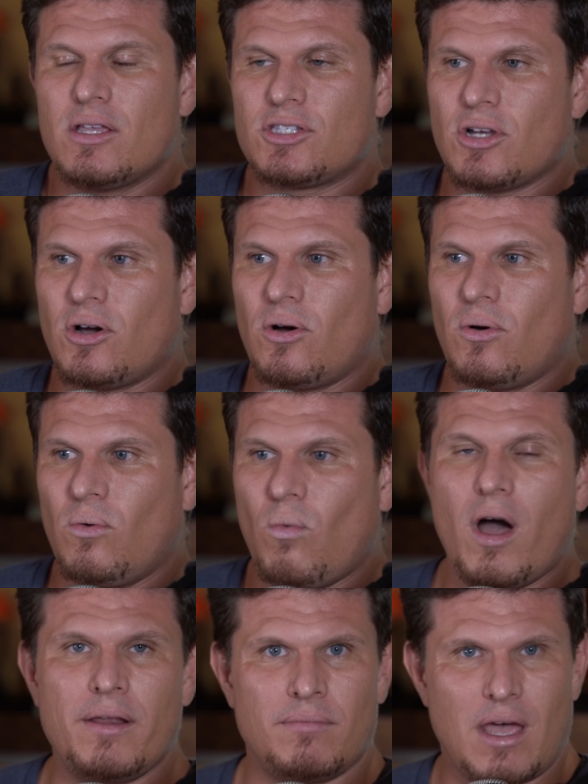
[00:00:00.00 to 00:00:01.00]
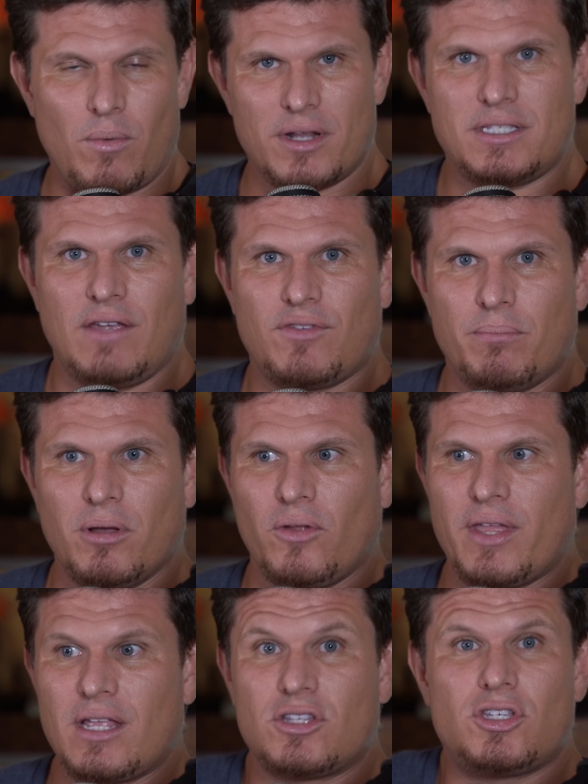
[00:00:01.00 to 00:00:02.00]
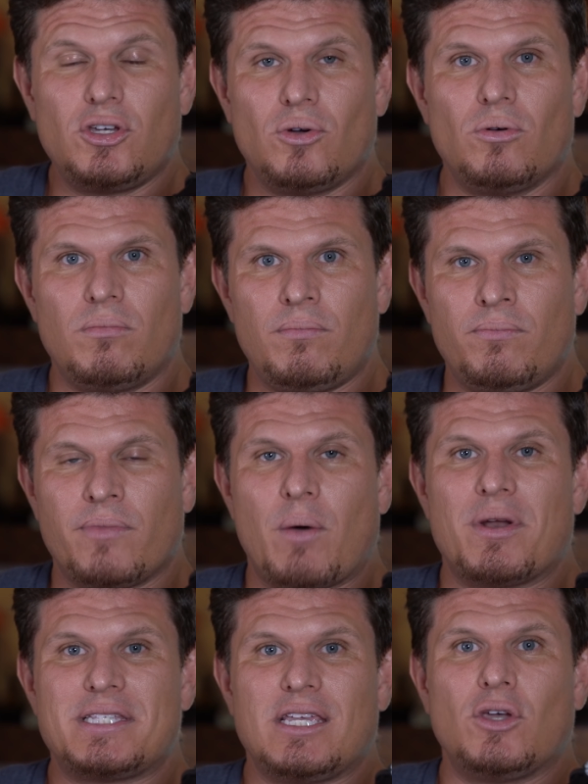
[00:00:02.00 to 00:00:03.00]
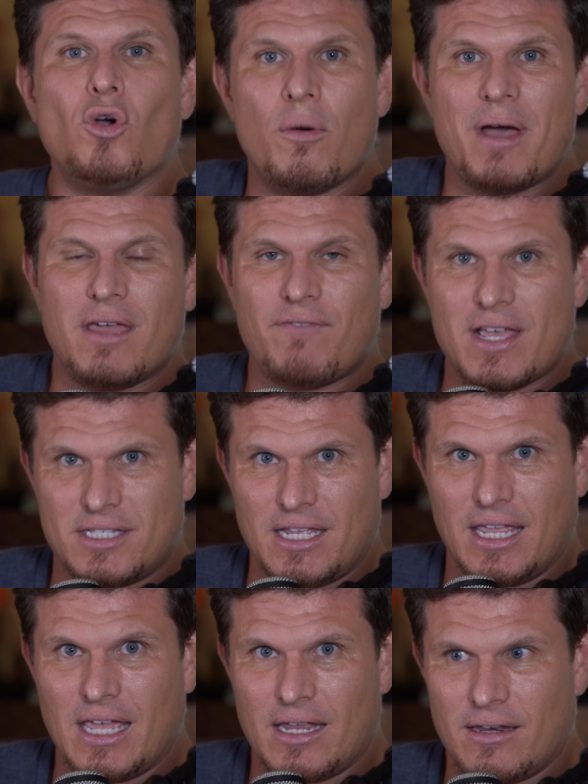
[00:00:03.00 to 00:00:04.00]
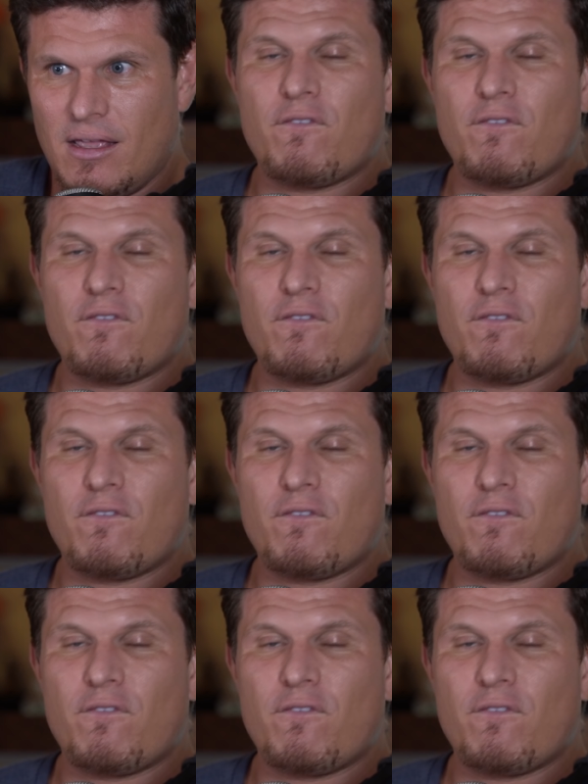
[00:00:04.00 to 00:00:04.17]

So one, I want to see if they're building. Two, I want to see who am I investing in.